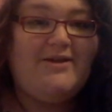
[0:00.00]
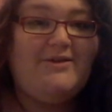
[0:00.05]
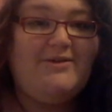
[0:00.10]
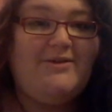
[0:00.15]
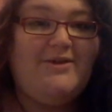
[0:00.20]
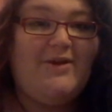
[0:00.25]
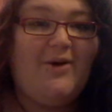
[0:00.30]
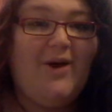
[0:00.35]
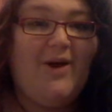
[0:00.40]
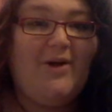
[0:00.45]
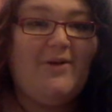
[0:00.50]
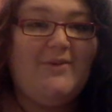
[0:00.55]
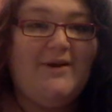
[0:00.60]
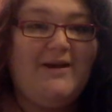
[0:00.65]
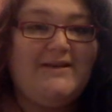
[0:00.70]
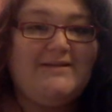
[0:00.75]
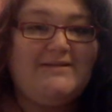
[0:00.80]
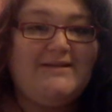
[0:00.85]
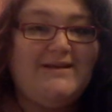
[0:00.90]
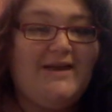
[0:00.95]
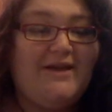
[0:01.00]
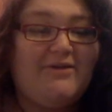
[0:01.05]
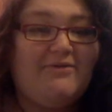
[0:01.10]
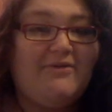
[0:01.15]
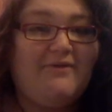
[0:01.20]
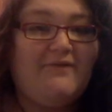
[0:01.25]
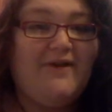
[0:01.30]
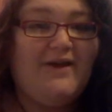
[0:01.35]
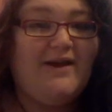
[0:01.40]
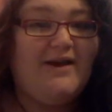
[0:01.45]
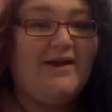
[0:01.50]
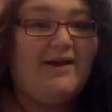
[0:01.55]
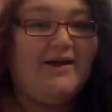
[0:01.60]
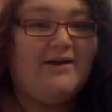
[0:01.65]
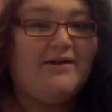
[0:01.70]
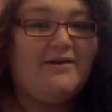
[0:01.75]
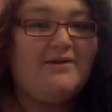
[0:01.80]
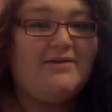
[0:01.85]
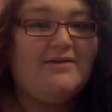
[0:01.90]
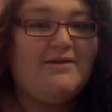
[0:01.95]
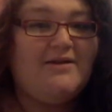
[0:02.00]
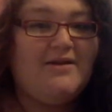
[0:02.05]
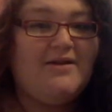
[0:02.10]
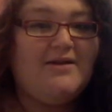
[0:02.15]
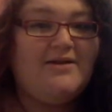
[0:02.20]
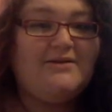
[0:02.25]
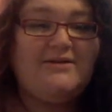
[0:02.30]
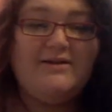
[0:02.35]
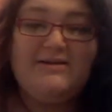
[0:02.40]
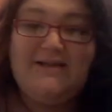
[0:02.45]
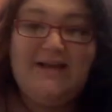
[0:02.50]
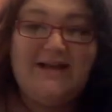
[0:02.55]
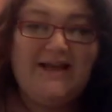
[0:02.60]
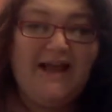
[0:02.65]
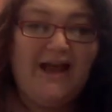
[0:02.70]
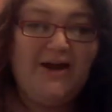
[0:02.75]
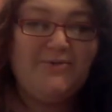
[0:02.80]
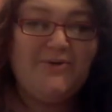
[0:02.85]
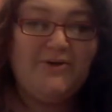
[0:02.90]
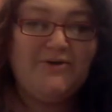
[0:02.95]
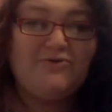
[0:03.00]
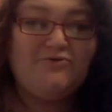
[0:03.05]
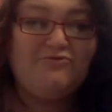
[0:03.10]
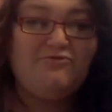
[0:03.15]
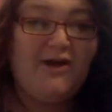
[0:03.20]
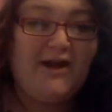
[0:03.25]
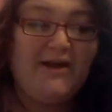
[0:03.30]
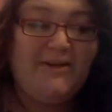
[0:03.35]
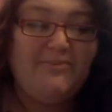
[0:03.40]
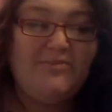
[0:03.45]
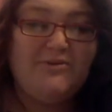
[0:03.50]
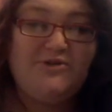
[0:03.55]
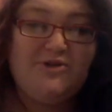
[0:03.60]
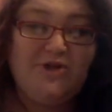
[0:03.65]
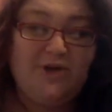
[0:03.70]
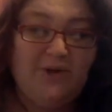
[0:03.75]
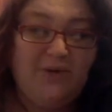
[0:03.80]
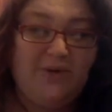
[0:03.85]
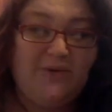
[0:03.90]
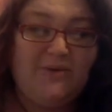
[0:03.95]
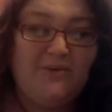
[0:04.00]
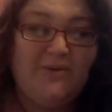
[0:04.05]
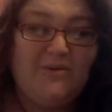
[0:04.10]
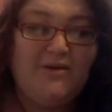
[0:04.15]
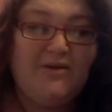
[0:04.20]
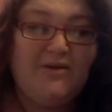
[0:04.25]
not only is it necrophilia, does that count as rape too?